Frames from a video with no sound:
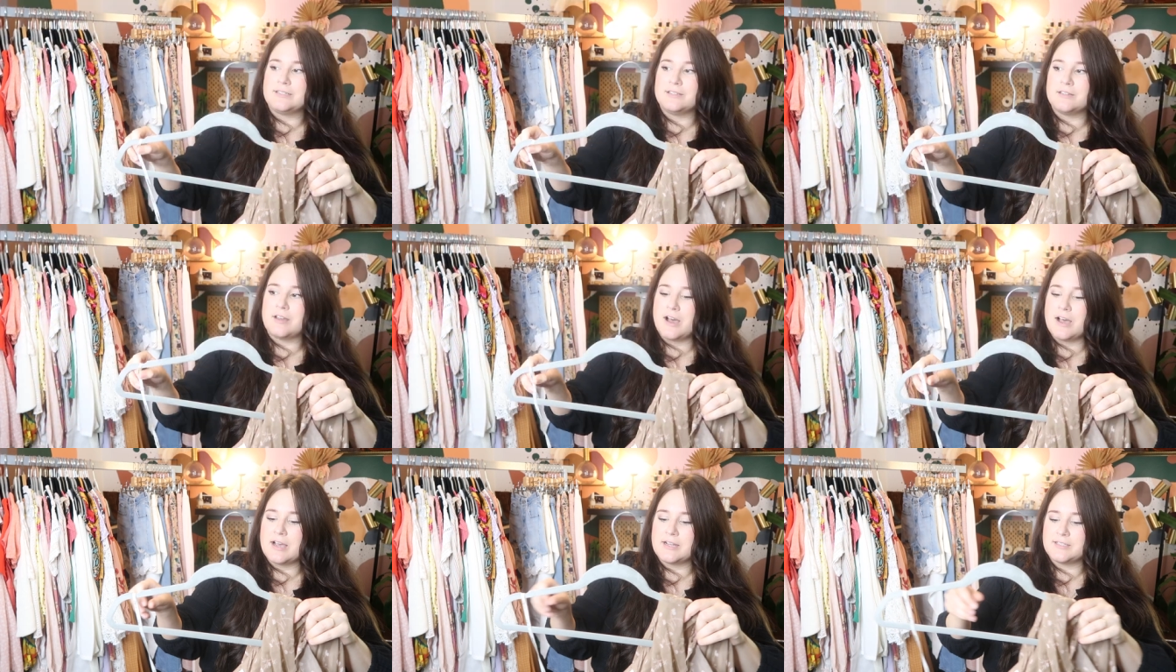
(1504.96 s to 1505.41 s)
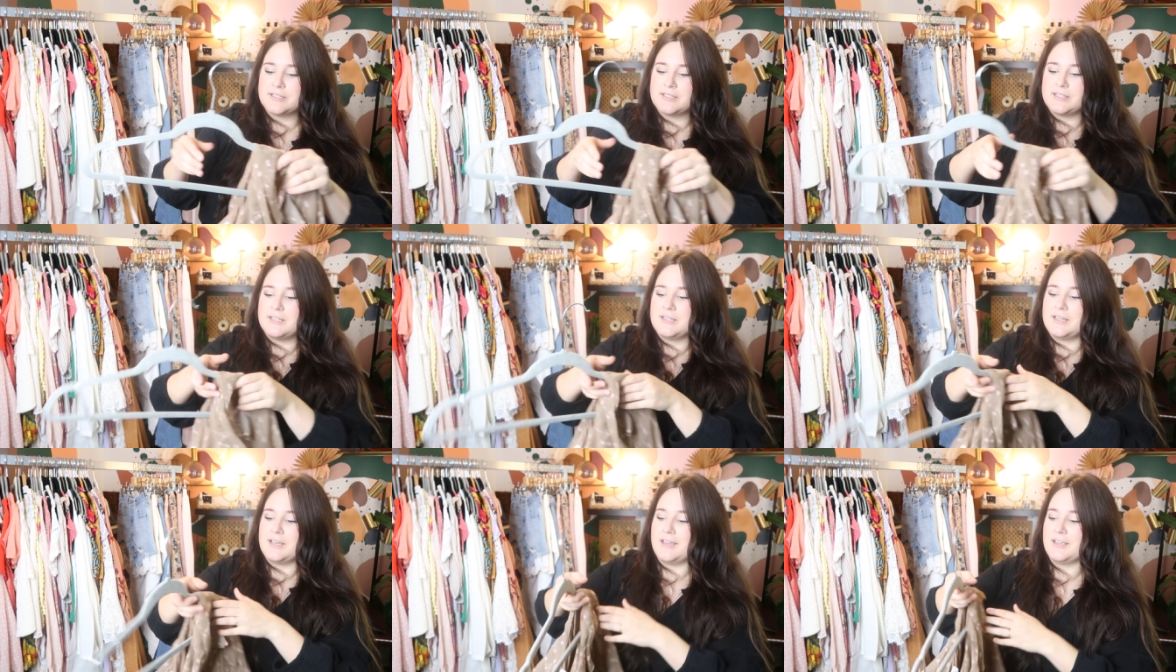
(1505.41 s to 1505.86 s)

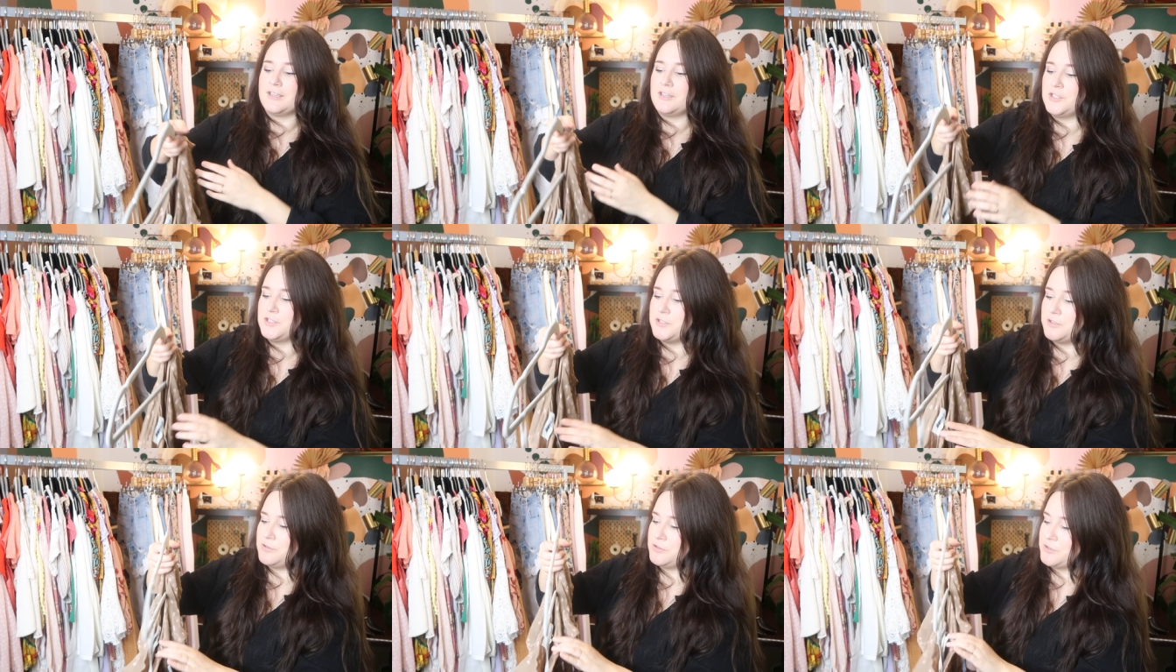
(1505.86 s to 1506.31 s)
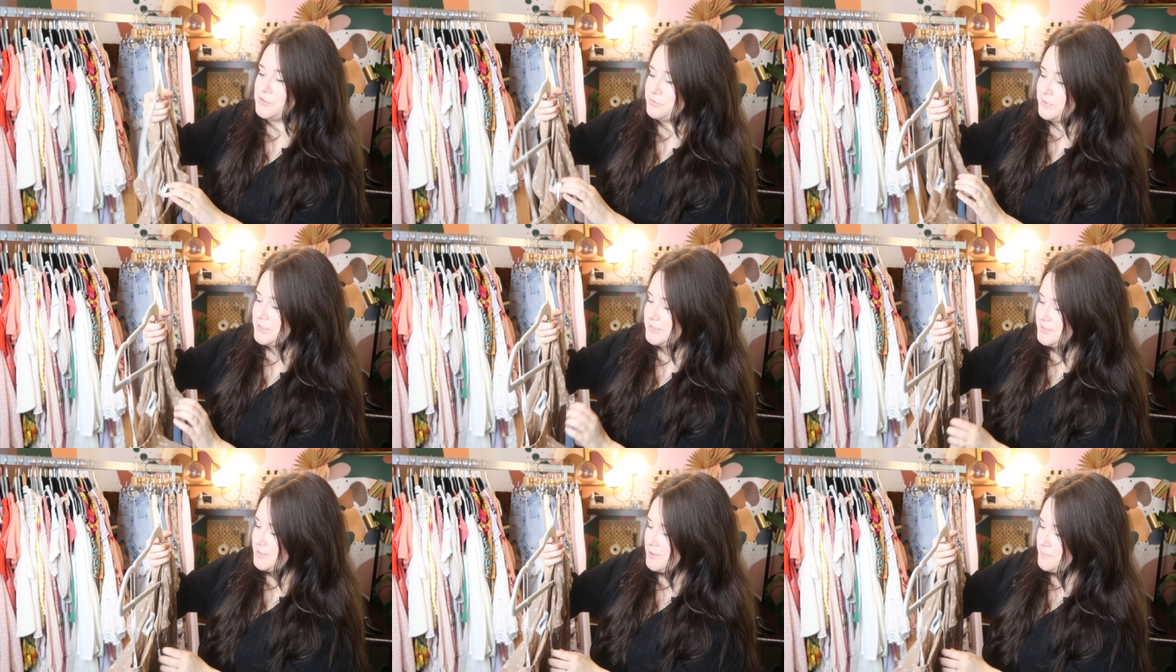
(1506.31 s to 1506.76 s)
Not a huge
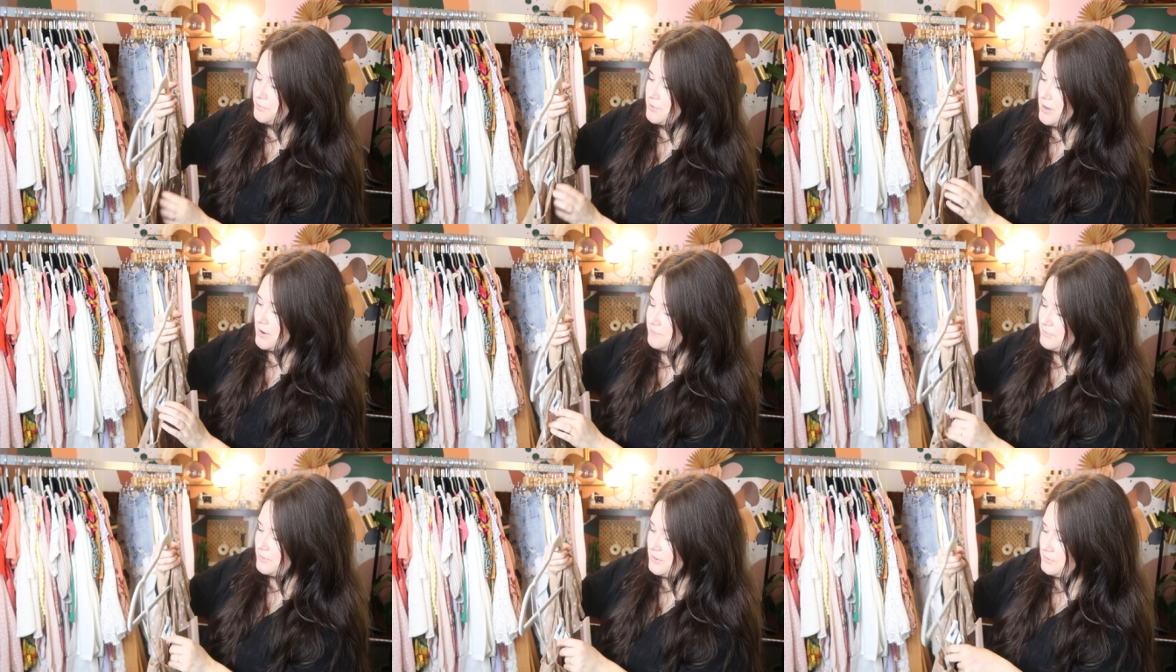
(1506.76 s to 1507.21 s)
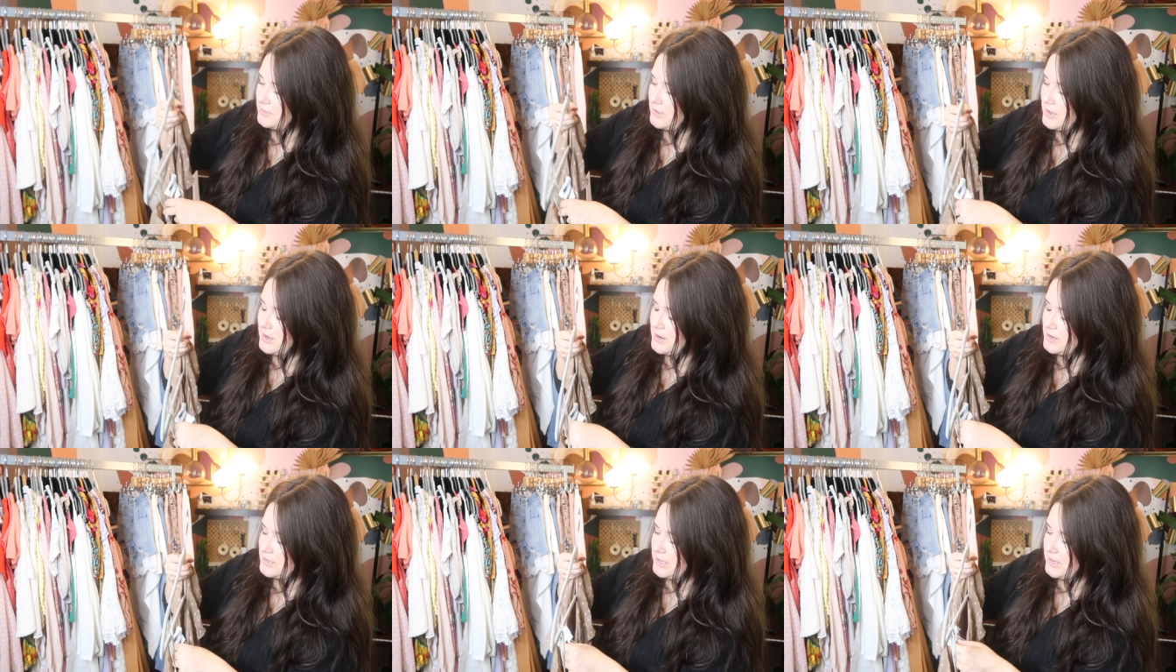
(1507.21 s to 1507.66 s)
resale profit on
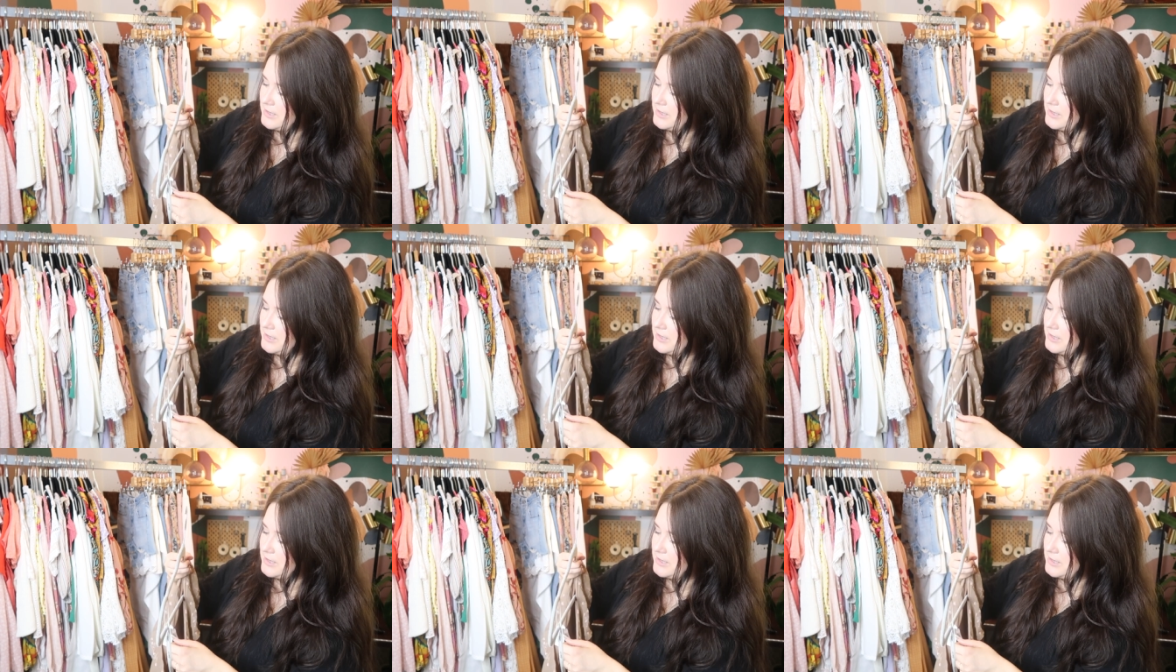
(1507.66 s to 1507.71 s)
that.